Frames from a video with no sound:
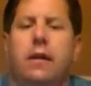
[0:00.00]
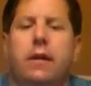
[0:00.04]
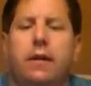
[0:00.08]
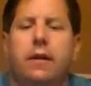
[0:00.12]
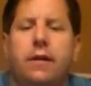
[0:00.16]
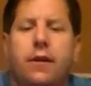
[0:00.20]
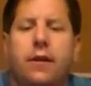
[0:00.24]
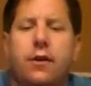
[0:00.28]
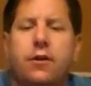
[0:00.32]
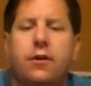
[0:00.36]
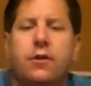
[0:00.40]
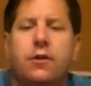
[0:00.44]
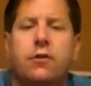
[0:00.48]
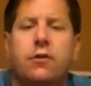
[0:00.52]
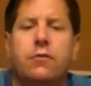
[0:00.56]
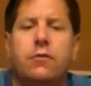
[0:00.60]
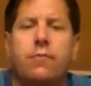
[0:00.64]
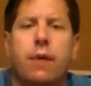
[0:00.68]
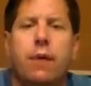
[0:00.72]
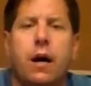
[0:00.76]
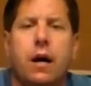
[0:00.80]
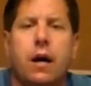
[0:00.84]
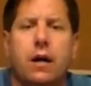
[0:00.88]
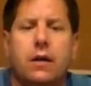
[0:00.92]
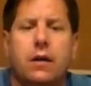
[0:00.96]
There's your
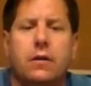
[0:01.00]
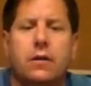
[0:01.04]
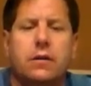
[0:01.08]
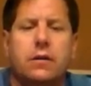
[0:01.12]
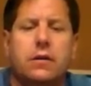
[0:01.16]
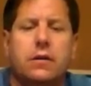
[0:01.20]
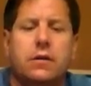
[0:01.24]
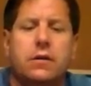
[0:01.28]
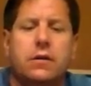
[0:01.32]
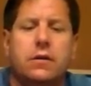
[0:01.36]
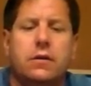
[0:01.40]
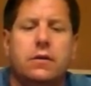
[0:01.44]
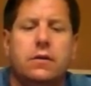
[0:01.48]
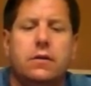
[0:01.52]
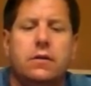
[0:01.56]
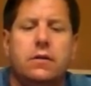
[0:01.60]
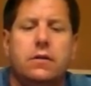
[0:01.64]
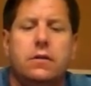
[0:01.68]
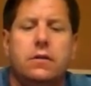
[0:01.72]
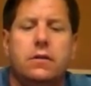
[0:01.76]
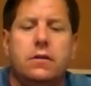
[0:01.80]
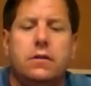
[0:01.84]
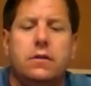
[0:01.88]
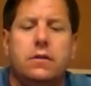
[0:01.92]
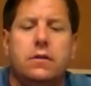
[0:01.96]
box.
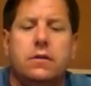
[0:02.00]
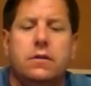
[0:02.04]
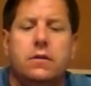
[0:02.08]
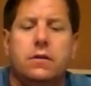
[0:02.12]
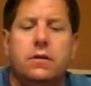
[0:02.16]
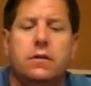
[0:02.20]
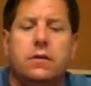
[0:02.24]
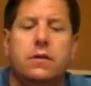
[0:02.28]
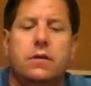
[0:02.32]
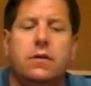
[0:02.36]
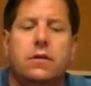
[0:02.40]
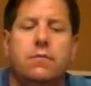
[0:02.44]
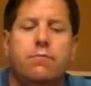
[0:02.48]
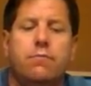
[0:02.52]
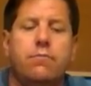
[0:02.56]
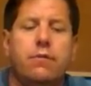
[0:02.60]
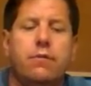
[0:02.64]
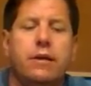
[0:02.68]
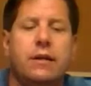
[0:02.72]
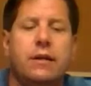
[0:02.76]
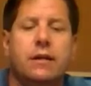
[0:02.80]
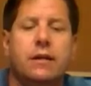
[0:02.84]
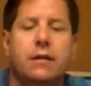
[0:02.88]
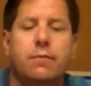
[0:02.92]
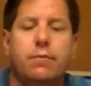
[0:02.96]

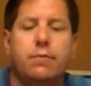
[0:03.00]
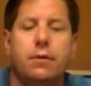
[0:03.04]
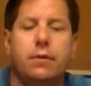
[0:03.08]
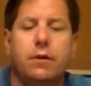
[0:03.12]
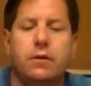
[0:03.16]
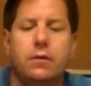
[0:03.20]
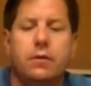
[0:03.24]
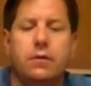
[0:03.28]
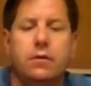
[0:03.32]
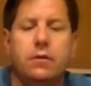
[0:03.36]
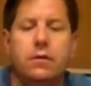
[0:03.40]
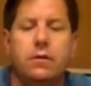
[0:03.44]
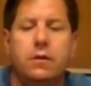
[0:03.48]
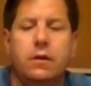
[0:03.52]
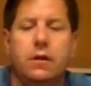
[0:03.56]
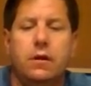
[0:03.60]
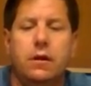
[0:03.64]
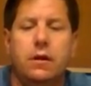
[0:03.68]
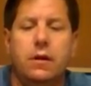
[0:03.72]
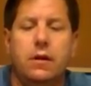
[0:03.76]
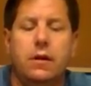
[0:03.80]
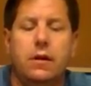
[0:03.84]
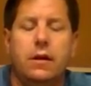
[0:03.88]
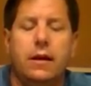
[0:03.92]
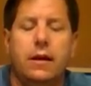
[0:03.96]
Pretty simple.
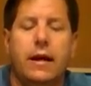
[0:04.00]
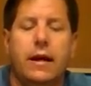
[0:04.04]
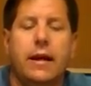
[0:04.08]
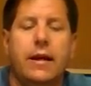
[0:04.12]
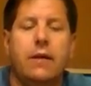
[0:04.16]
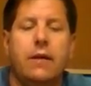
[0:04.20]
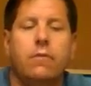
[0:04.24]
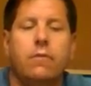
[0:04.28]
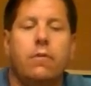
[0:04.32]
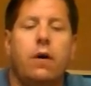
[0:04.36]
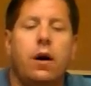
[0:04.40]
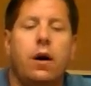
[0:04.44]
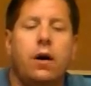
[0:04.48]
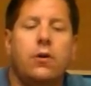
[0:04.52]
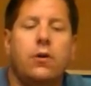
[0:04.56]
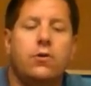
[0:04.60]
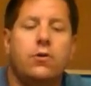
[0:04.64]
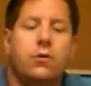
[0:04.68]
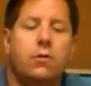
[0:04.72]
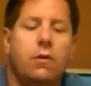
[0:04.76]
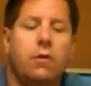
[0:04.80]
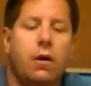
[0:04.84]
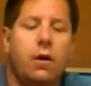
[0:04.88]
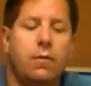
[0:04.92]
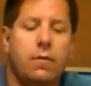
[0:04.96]
And then
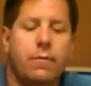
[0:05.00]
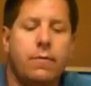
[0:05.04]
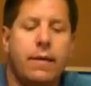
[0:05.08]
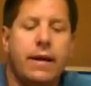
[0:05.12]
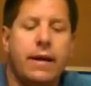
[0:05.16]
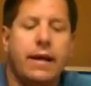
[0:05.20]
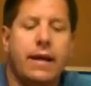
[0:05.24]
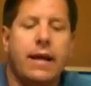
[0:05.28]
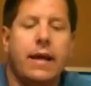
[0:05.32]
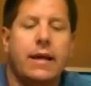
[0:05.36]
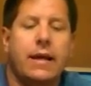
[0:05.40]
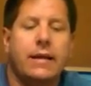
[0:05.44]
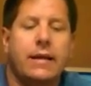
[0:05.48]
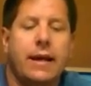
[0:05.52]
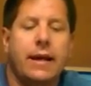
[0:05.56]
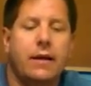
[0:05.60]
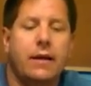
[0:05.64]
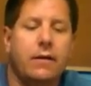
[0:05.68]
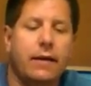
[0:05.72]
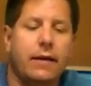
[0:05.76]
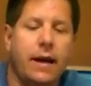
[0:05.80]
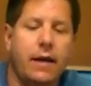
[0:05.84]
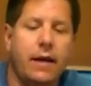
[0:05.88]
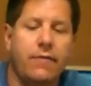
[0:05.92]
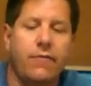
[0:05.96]
also I'll be making a
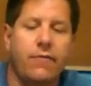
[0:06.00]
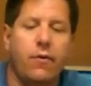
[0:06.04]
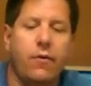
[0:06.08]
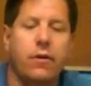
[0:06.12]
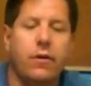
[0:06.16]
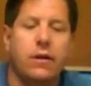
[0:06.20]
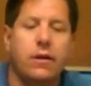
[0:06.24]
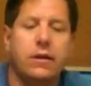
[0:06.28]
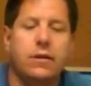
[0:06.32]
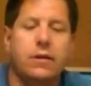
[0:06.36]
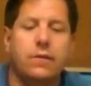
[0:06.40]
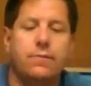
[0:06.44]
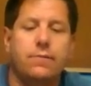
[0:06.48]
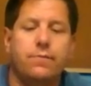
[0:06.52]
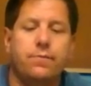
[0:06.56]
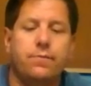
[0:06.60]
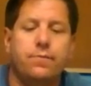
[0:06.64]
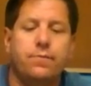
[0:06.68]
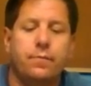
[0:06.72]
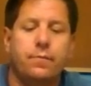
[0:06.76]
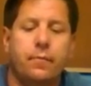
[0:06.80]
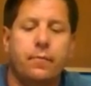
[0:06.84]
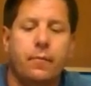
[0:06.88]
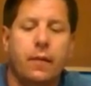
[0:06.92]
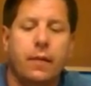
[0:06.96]
tailgate for it,
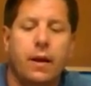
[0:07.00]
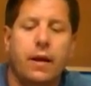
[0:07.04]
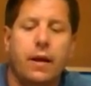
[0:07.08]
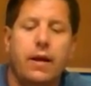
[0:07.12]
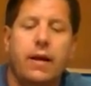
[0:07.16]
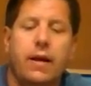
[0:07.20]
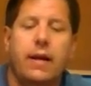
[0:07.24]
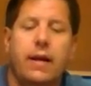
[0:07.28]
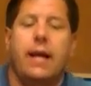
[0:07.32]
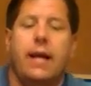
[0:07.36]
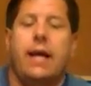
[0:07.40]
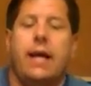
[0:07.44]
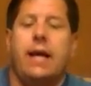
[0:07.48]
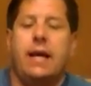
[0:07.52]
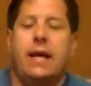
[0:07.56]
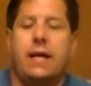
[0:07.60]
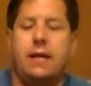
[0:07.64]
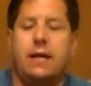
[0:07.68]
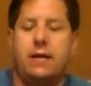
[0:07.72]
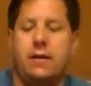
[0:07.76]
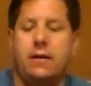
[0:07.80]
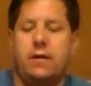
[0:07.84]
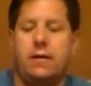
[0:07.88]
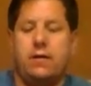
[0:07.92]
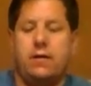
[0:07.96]

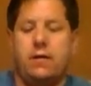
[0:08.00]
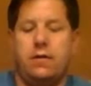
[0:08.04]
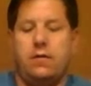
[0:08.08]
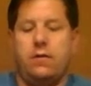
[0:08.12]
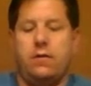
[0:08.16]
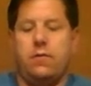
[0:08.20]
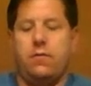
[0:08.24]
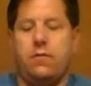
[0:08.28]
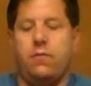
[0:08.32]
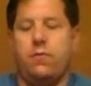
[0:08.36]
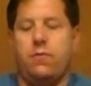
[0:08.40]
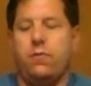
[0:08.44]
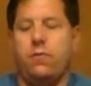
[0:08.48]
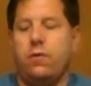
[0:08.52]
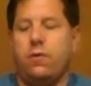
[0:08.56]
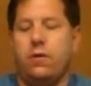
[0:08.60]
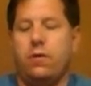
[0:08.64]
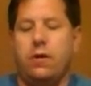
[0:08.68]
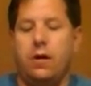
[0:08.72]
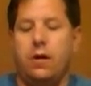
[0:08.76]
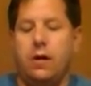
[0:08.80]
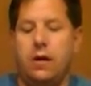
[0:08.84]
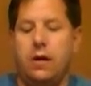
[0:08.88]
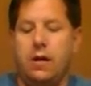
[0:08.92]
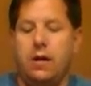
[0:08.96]
and
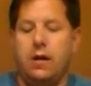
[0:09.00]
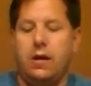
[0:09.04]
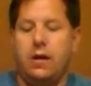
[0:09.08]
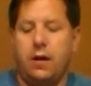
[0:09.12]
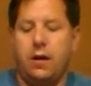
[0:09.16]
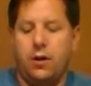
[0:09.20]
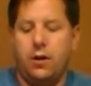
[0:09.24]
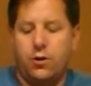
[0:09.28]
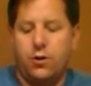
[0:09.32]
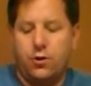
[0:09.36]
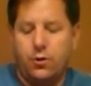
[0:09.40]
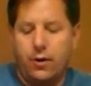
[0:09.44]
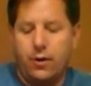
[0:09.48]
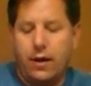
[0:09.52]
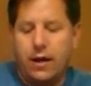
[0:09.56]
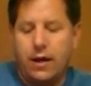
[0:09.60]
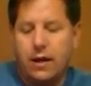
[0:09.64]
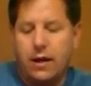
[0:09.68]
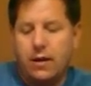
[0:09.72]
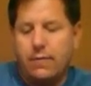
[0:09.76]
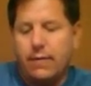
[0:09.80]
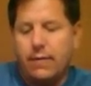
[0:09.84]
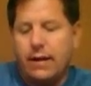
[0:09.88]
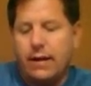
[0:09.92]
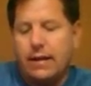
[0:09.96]
I'll show you how
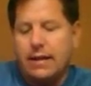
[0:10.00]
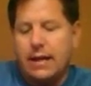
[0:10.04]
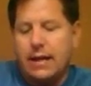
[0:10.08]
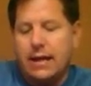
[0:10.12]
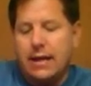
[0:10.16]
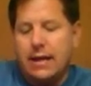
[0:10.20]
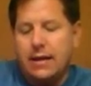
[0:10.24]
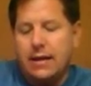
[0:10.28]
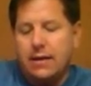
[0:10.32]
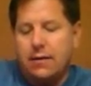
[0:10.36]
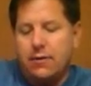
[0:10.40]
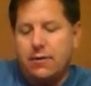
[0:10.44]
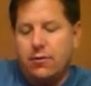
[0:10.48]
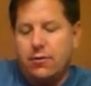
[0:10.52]
to make that.